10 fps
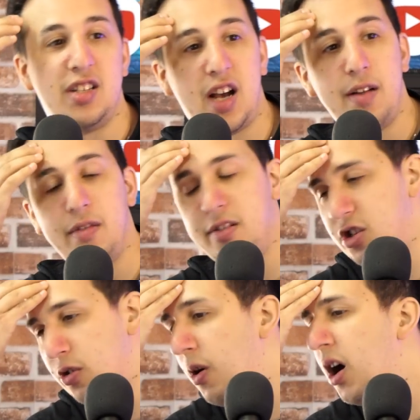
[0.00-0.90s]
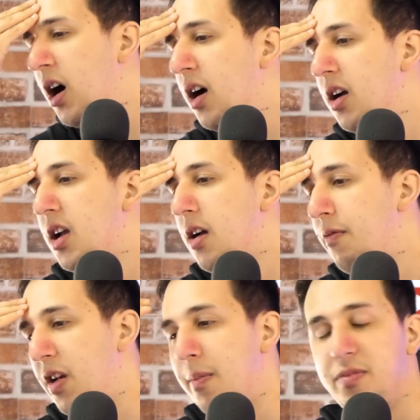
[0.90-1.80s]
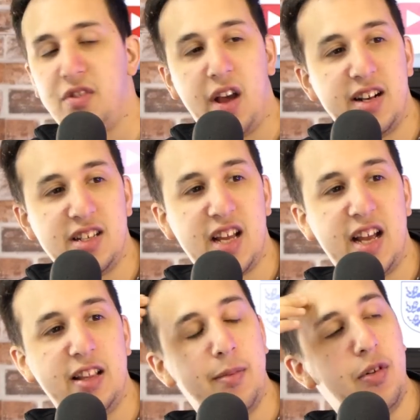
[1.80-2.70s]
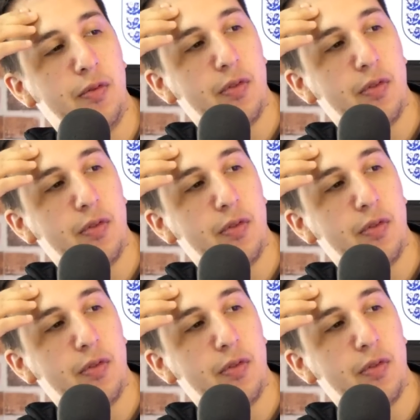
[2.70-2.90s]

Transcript: either to for him to entertain the move.